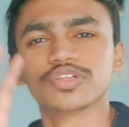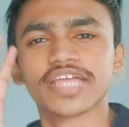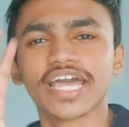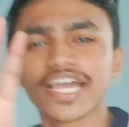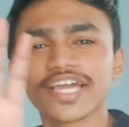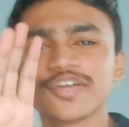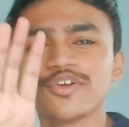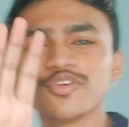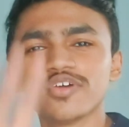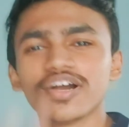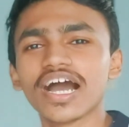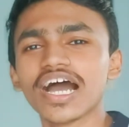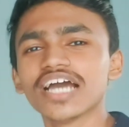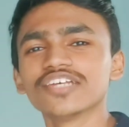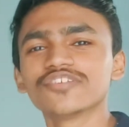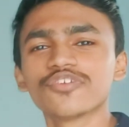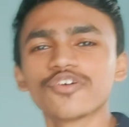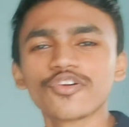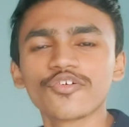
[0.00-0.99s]
Thank you
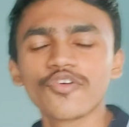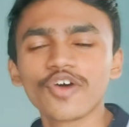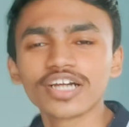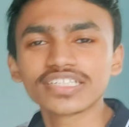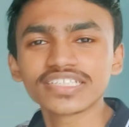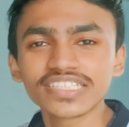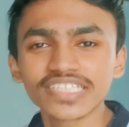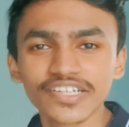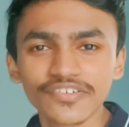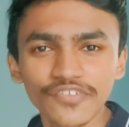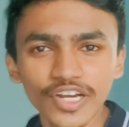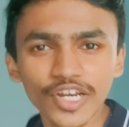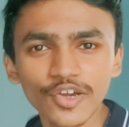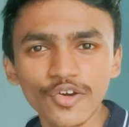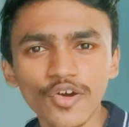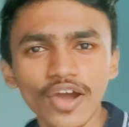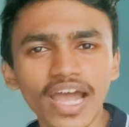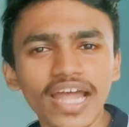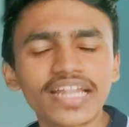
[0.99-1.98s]
guys for watching the
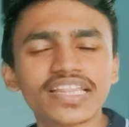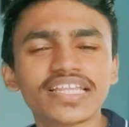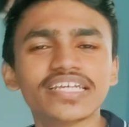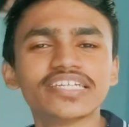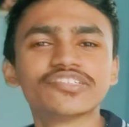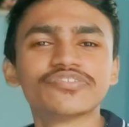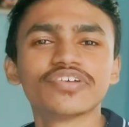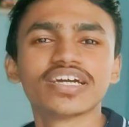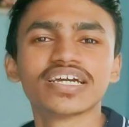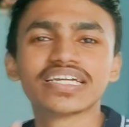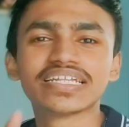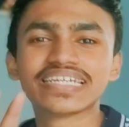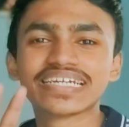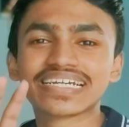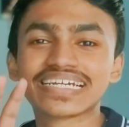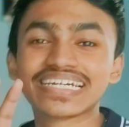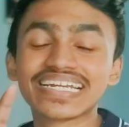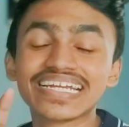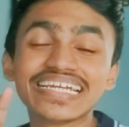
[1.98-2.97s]
video, and these
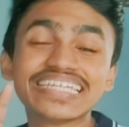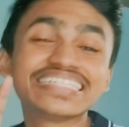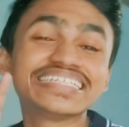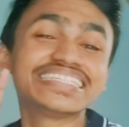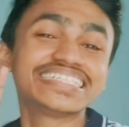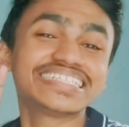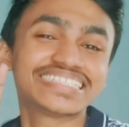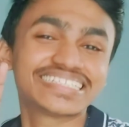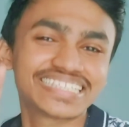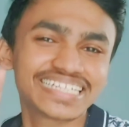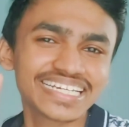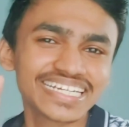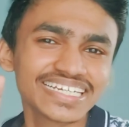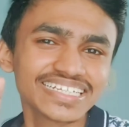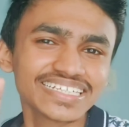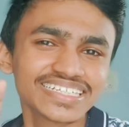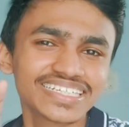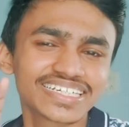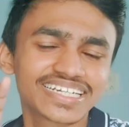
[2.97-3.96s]
were the craziest
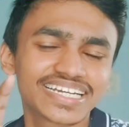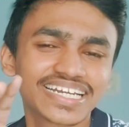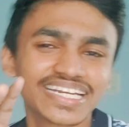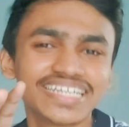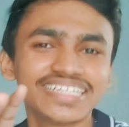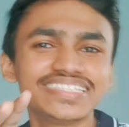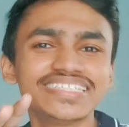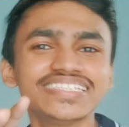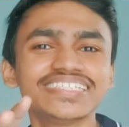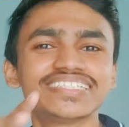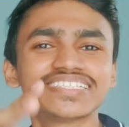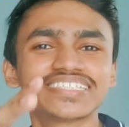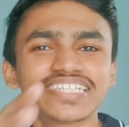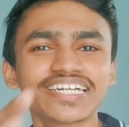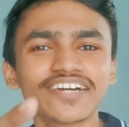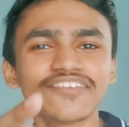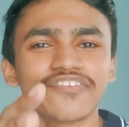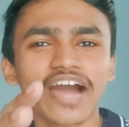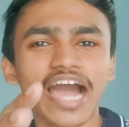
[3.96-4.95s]
thing, the crazy
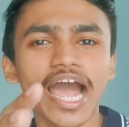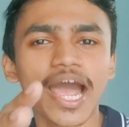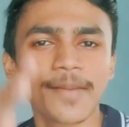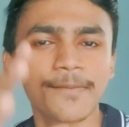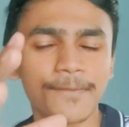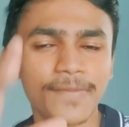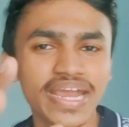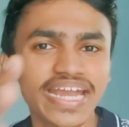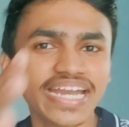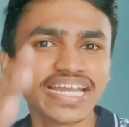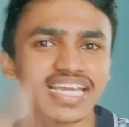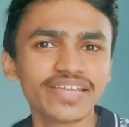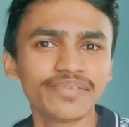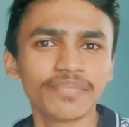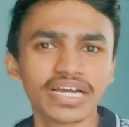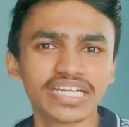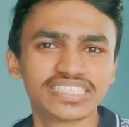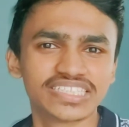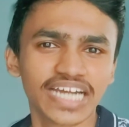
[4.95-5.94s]
stuff I
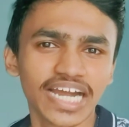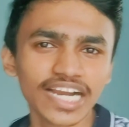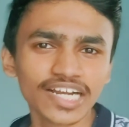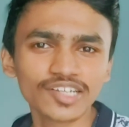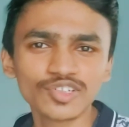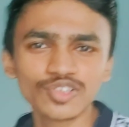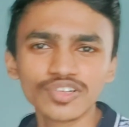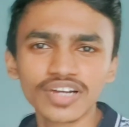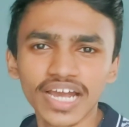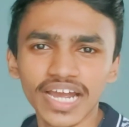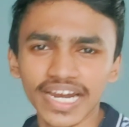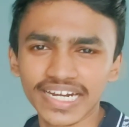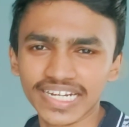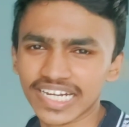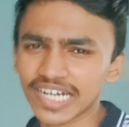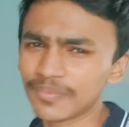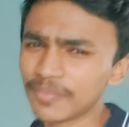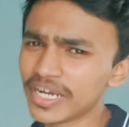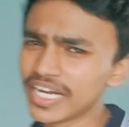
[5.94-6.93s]
made in my childhood.
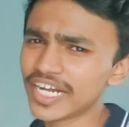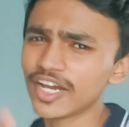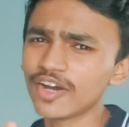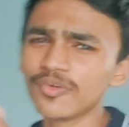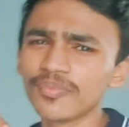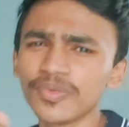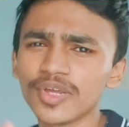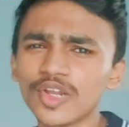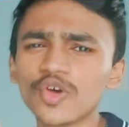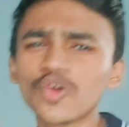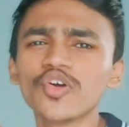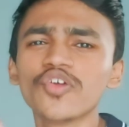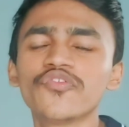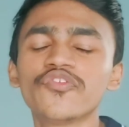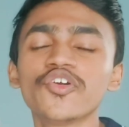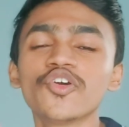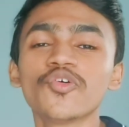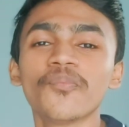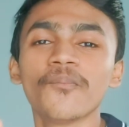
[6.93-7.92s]
And comment down
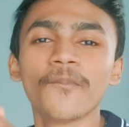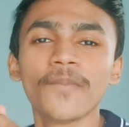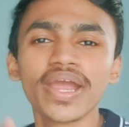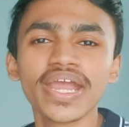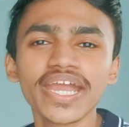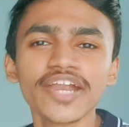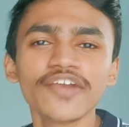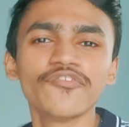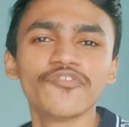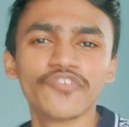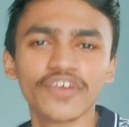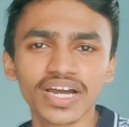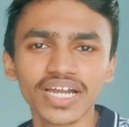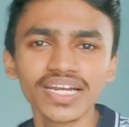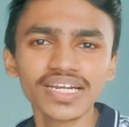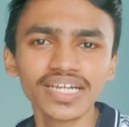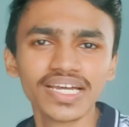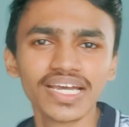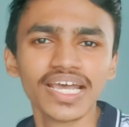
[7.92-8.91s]
below if you made
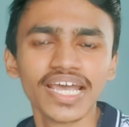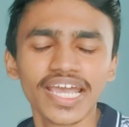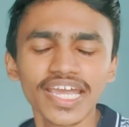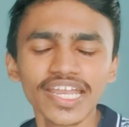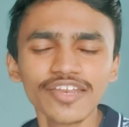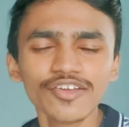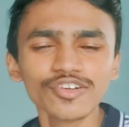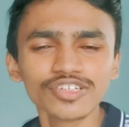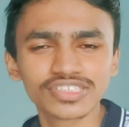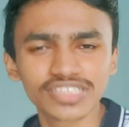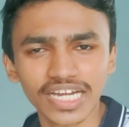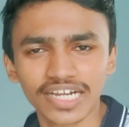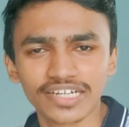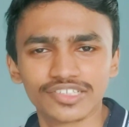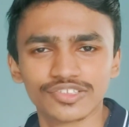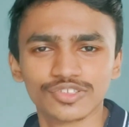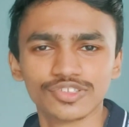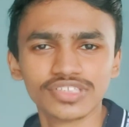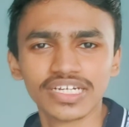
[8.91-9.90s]
one in your
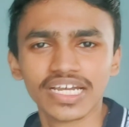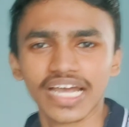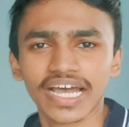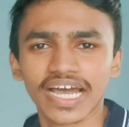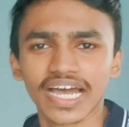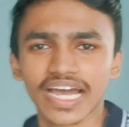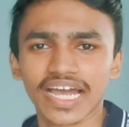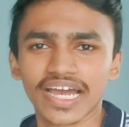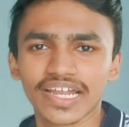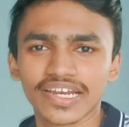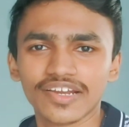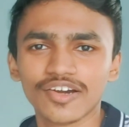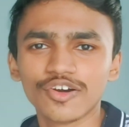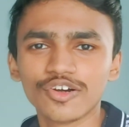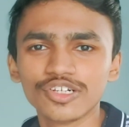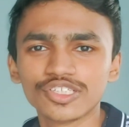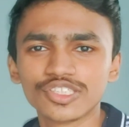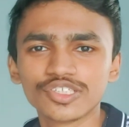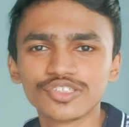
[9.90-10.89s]
childhood,
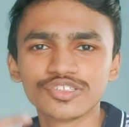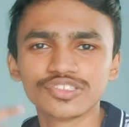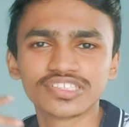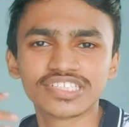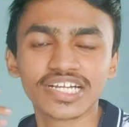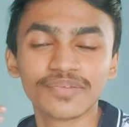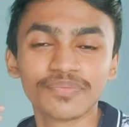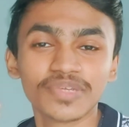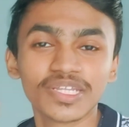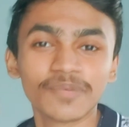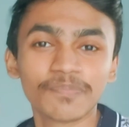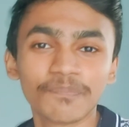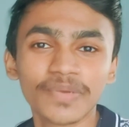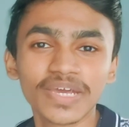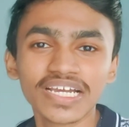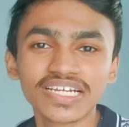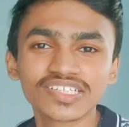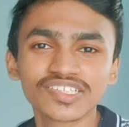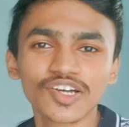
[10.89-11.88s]
and also send me
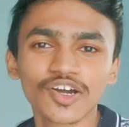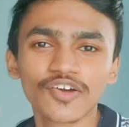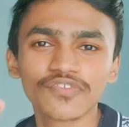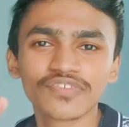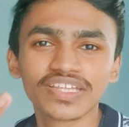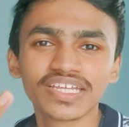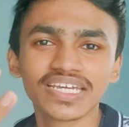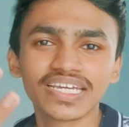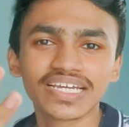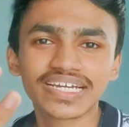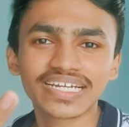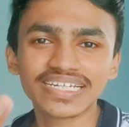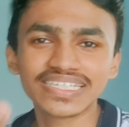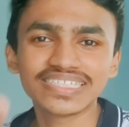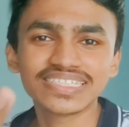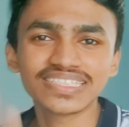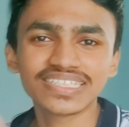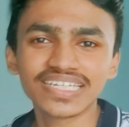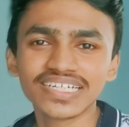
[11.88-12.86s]
the pics of the
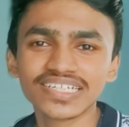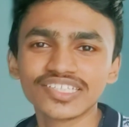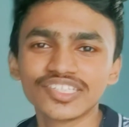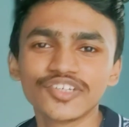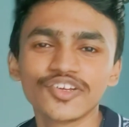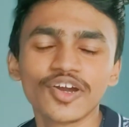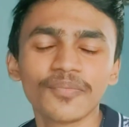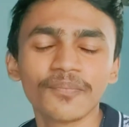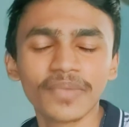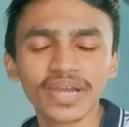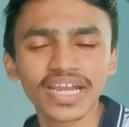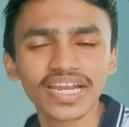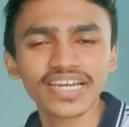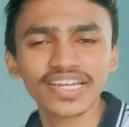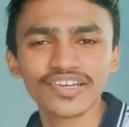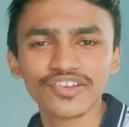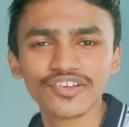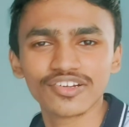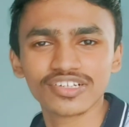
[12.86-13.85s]
crazy things you have
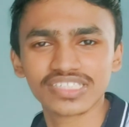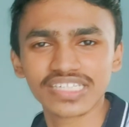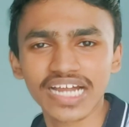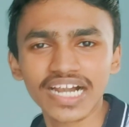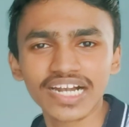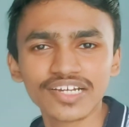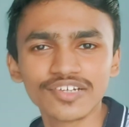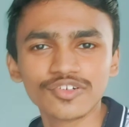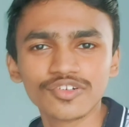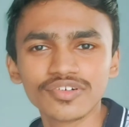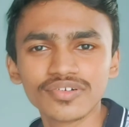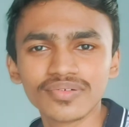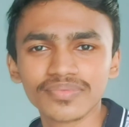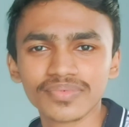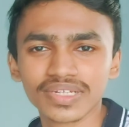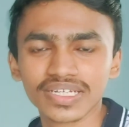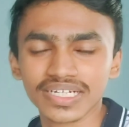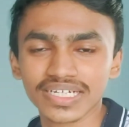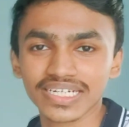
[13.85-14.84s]
made in your
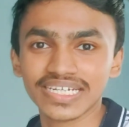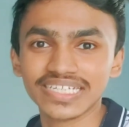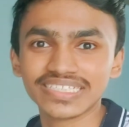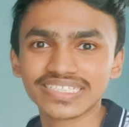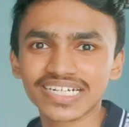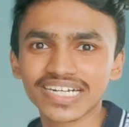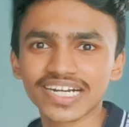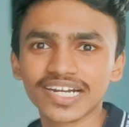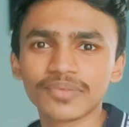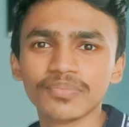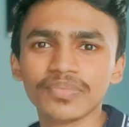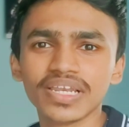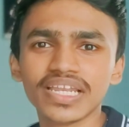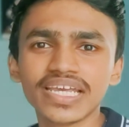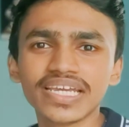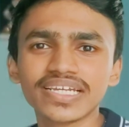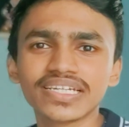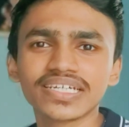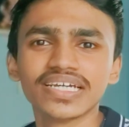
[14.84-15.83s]
childhood. The
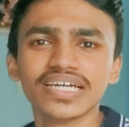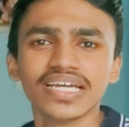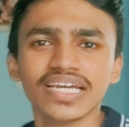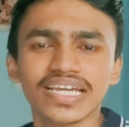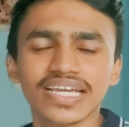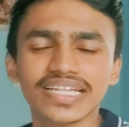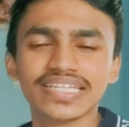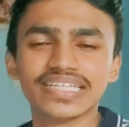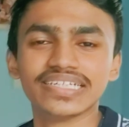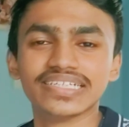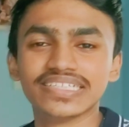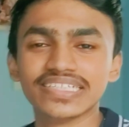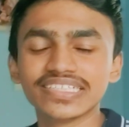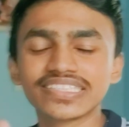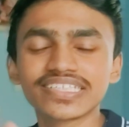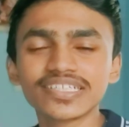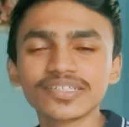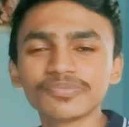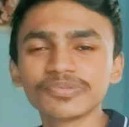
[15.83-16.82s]
Instagram link in the
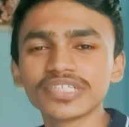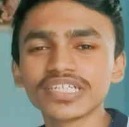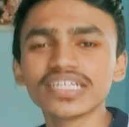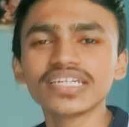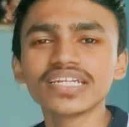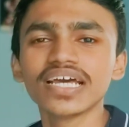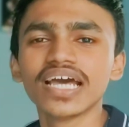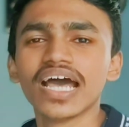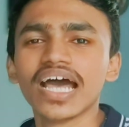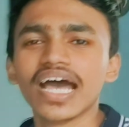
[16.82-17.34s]
description.